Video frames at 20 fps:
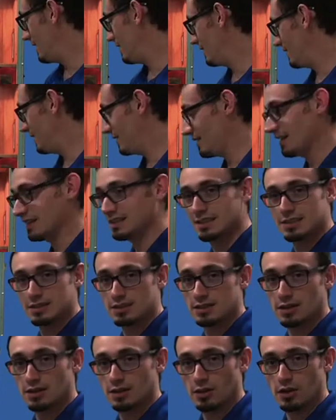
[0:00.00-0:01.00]
unless it's
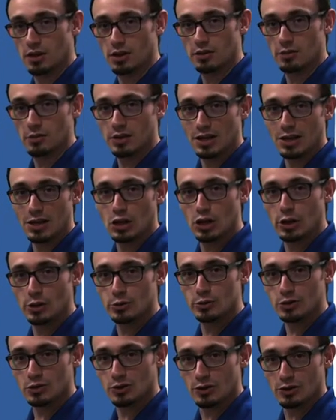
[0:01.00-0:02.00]
a
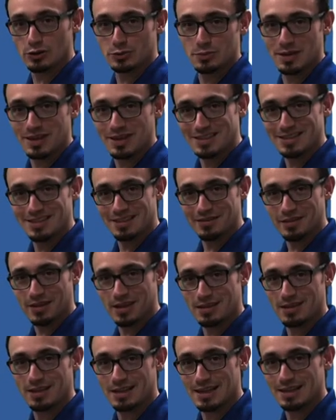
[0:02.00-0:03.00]
enclosed crawl space and they've got
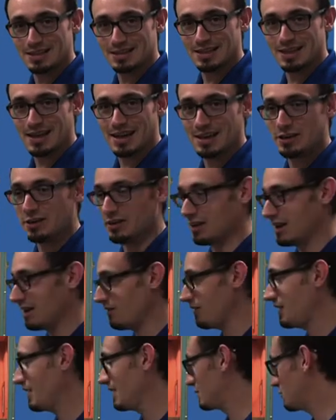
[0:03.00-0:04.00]
the nice liner and
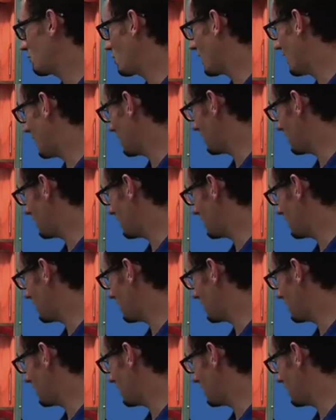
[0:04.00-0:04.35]
everything is bright and